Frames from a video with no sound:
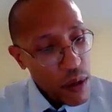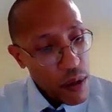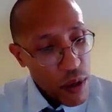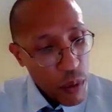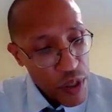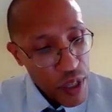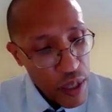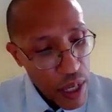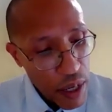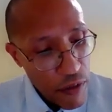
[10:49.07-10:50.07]
So we see
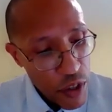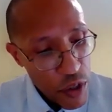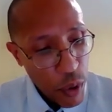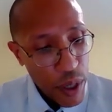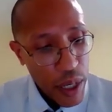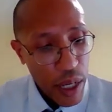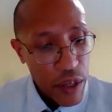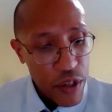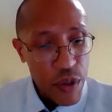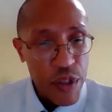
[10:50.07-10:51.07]
that inventory
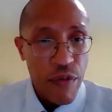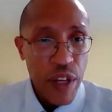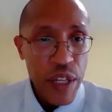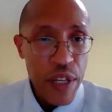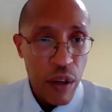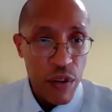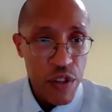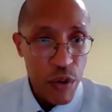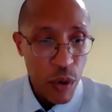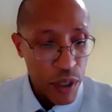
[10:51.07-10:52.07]
enters the retail
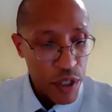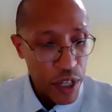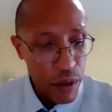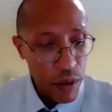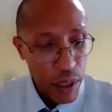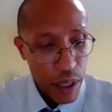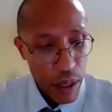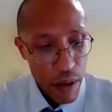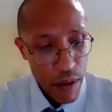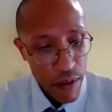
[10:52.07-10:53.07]
store
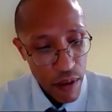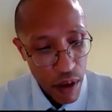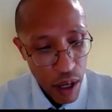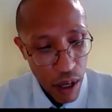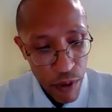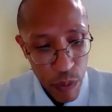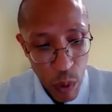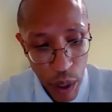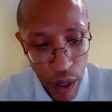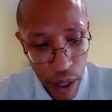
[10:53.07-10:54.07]
generally from the
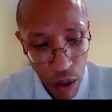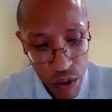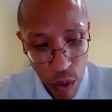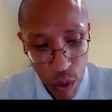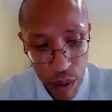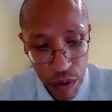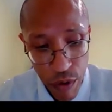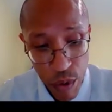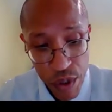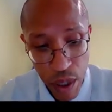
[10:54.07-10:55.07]
warehouse or
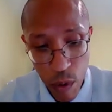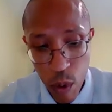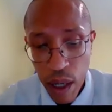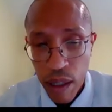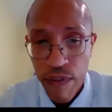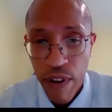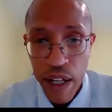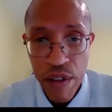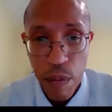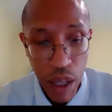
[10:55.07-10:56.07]
through some
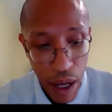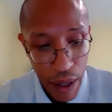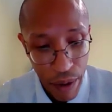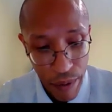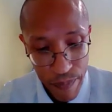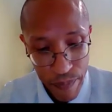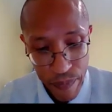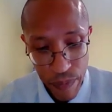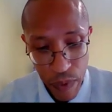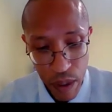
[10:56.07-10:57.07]
qualified supplier.
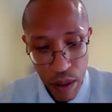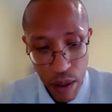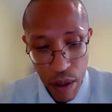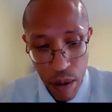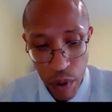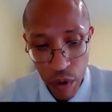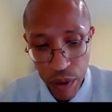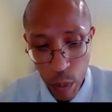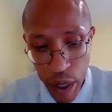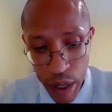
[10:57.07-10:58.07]
Both
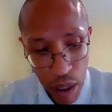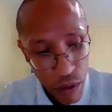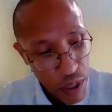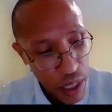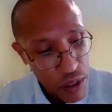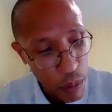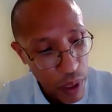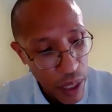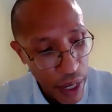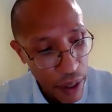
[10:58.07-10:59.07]
the warehouse and
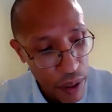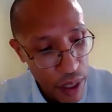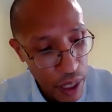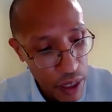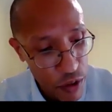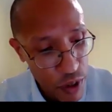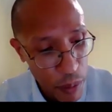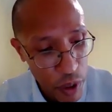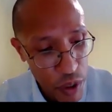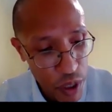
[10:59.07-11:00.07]
supplier can
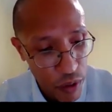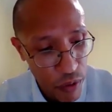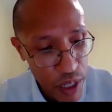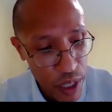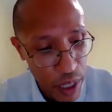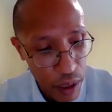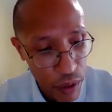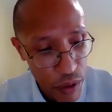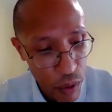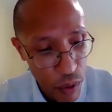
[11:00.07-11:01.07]
contribute to the retailer's